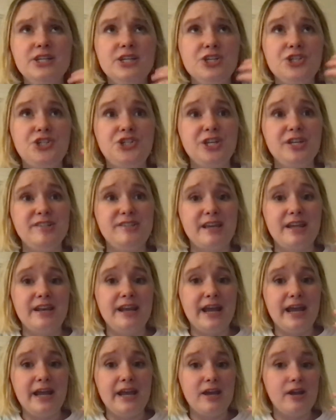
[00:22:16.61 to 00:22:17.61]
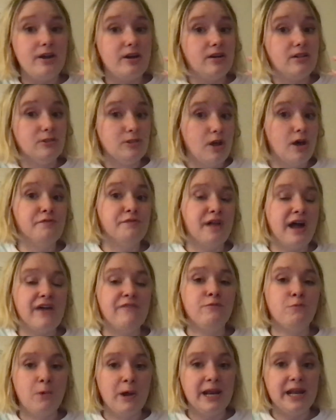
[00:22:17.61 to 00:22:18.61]
she's in a Love
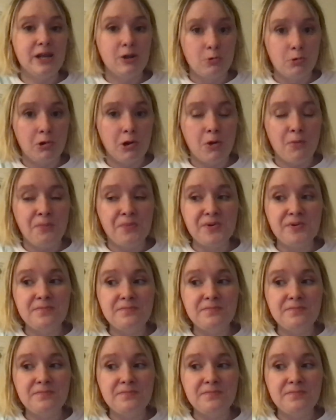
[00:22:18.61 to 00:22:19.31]
Live winning group.